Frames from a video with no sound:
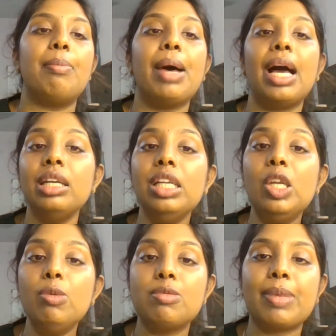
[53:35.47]
Band and
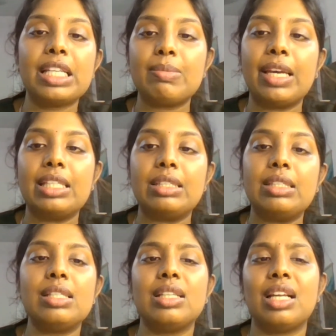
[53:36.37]
loop space
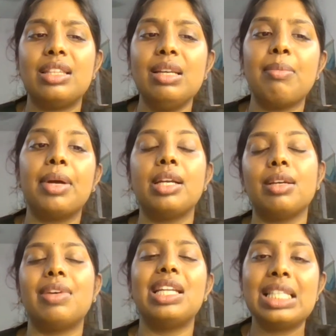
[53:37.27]
maintainers are nothing but
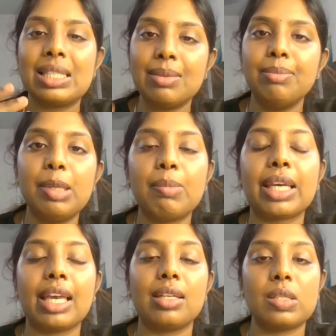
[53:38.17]
a very simple
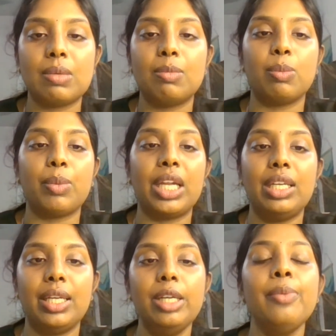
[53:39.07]
mechanism to
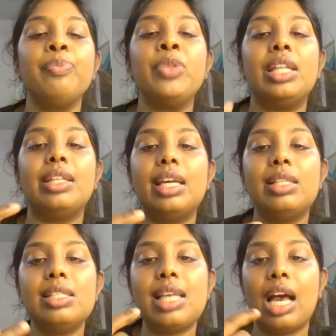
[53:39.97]
maintain it.
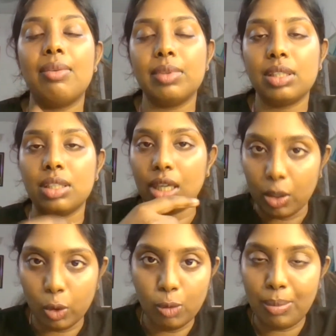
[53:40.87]
They'll just have a
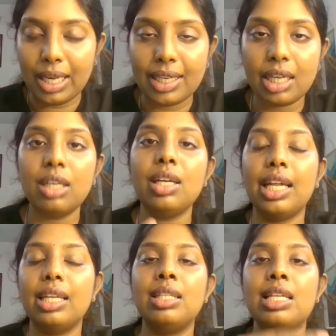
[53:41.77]
loop area
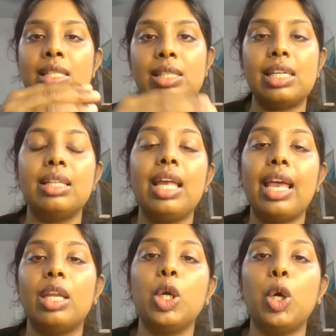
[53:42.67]
in the
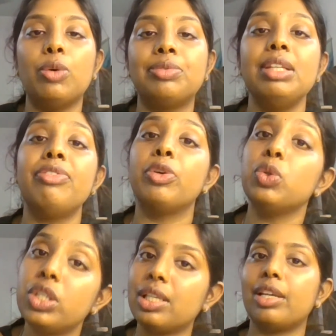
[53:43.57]
area of the
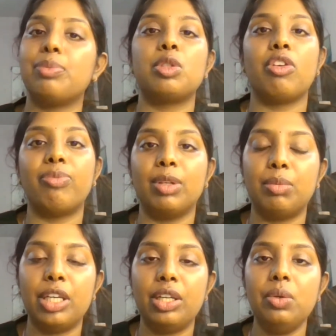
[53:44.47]
future eruption of
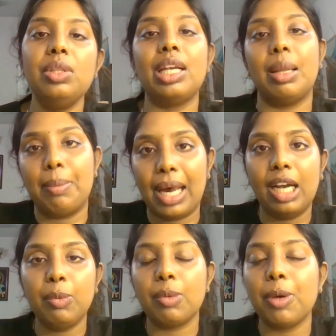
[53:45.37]
permanent tooth, and the
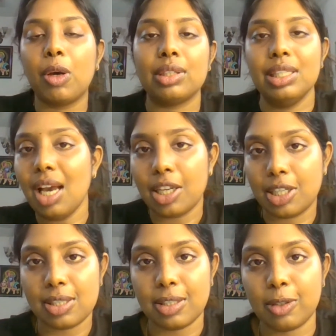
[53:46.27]
band would be on the
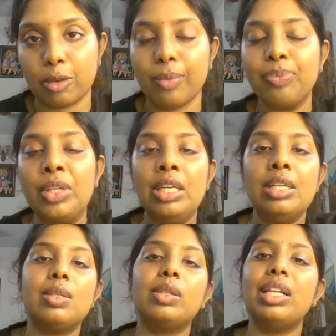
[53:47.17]
adjacent.
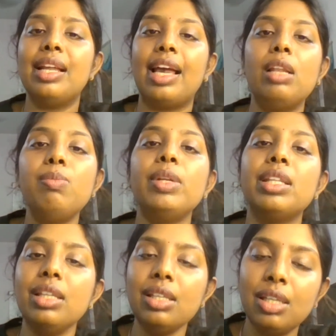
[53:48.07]
So it will help in
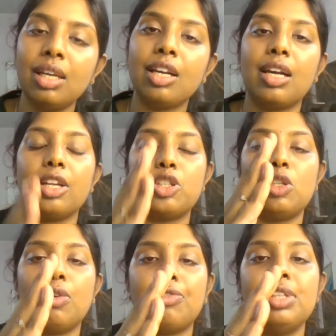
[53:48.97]
the
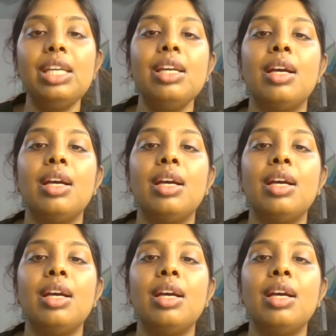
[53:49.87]
correction of the